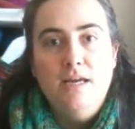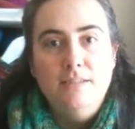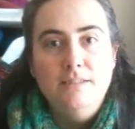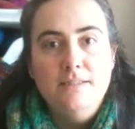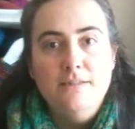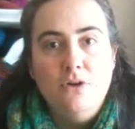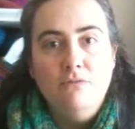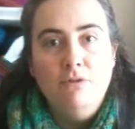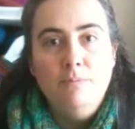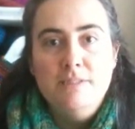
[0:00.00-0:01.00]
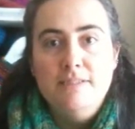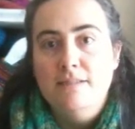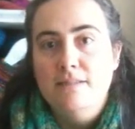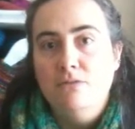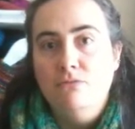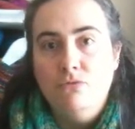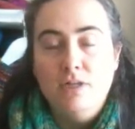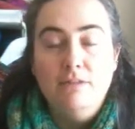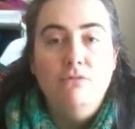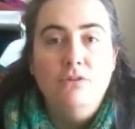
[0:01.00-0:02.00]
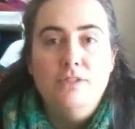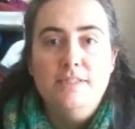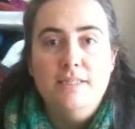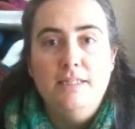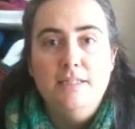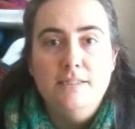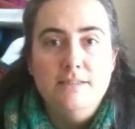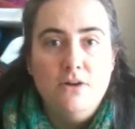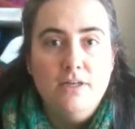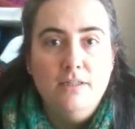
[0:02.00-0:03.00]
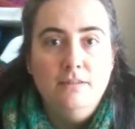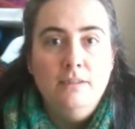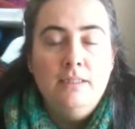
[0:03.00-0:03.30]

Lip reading: and design room assistant right through to senior designer